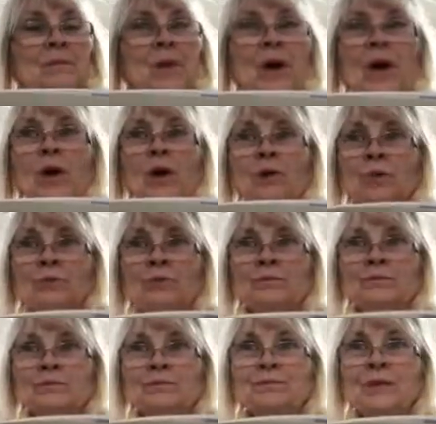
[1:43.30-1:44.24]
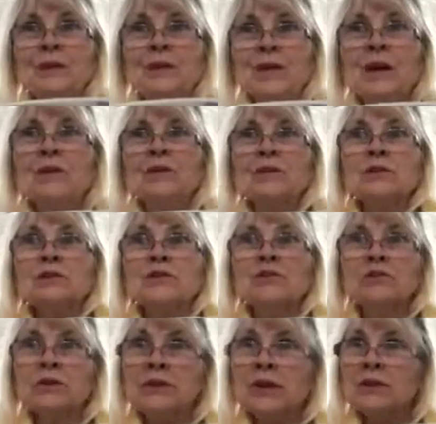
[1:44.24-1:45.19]
Wow. And now it's
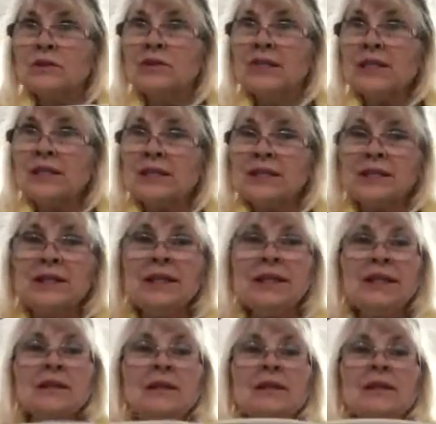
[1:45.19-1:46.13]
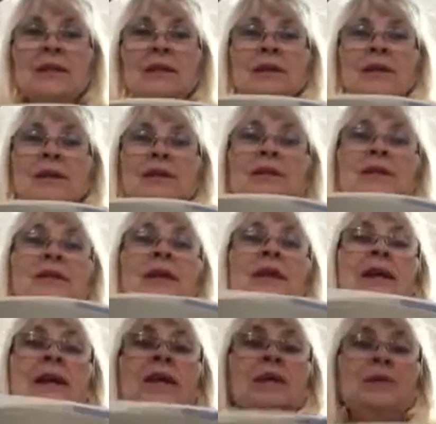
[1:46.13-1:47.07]
2018. The
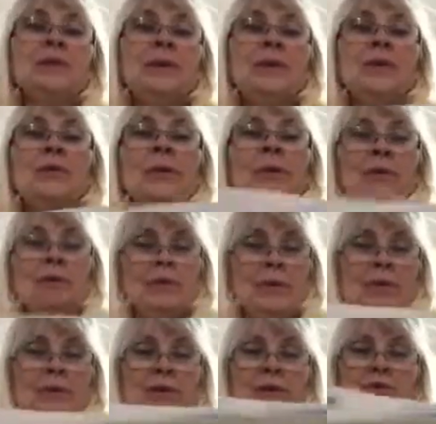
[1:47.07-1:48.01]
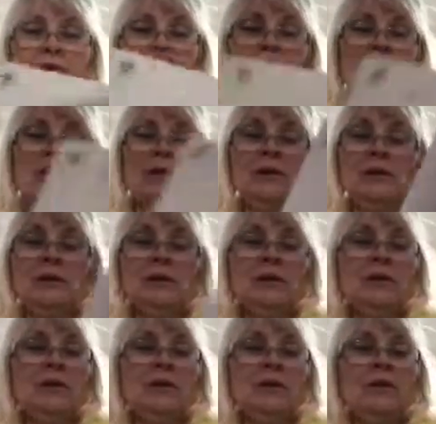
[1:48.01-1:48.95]
Tale of Peter Rabbit by Beatrice Potter,
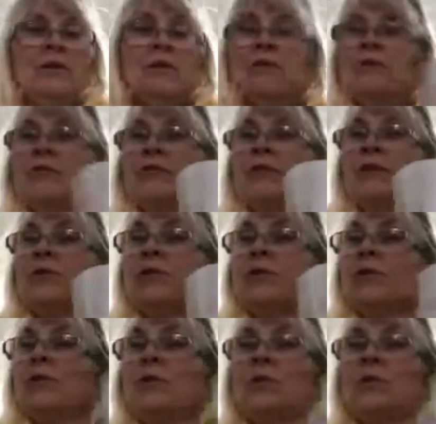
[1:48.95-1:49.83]
Frederick